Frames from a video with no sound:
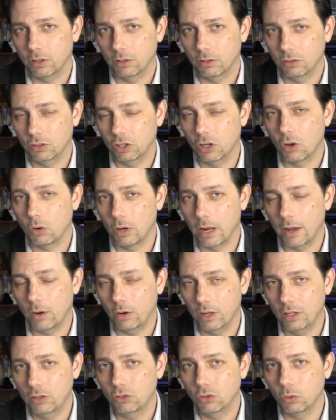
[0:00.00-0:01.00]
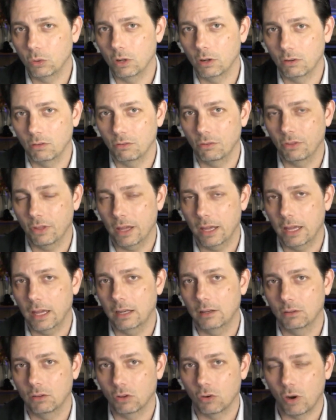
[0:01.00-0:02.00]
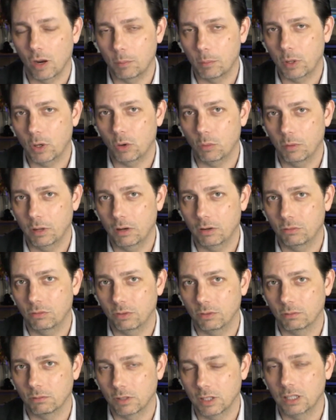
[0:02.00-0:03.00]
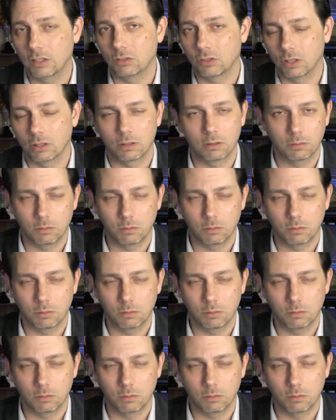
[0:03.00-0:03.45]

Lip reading: to go down into it than the Great Pyramid of Giza.